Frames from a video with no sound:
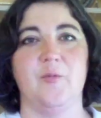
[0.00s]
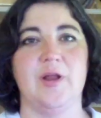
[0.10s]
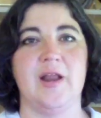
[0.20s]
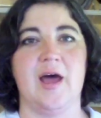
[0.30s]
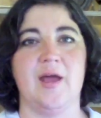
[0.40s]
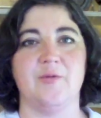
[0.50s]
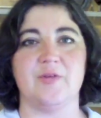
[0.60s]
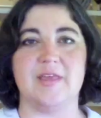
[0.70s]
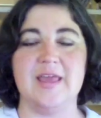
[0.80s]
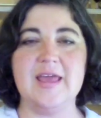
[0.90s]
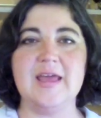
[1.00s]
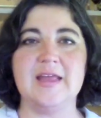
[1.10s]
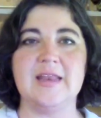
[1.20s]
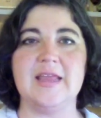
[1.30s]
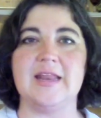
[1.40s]
When I was a
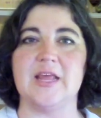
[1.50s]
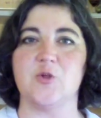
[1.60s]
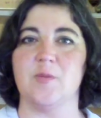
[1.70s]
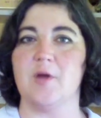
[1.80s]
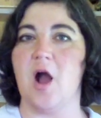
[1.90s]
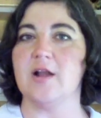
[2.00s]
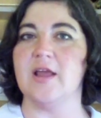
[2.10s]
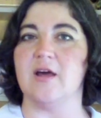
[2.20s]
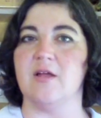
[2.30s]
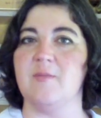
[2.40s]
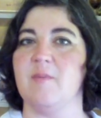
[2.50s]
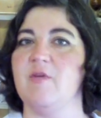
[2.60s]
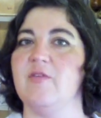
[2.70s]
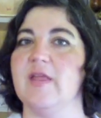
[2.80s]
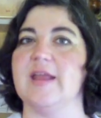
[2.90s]
kid eating shrimp cocktail, it made
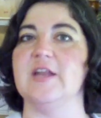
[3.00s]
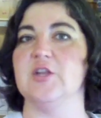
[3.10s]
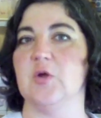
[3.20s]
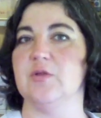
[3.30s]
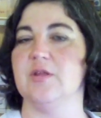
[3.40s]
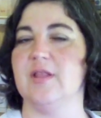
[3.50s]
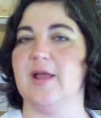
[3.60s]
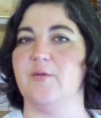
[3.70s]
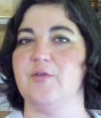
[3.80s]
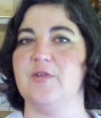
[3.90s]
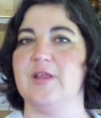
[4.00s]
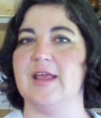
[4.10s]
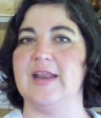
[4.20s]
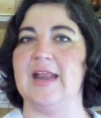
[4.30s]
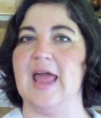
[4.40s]
me feel like an adult, like I was sitting
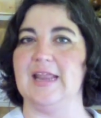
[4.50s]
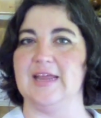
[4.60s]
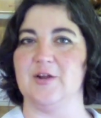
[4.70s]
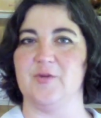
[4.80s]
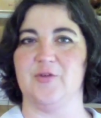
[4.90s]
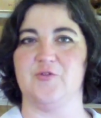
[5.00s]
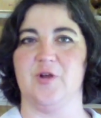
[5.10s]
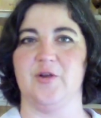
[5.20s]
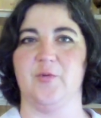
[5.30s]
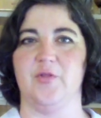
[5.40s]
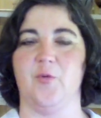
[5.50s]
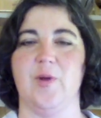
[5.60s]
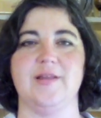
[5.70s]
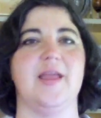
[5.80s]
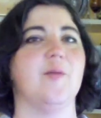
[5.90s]
in an elegant restaurant with a
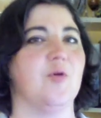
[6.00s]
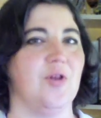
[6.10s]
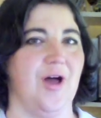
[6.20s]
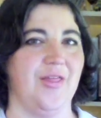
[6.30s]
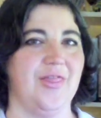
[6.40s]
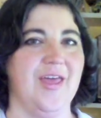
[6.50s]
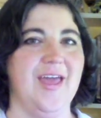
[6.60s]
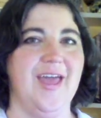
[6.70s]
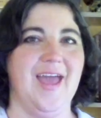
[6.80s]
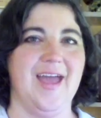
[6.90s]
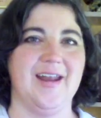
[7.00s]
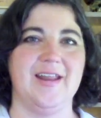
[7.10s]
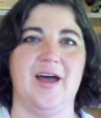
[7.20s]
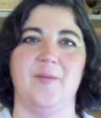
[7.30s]
white tablecloth and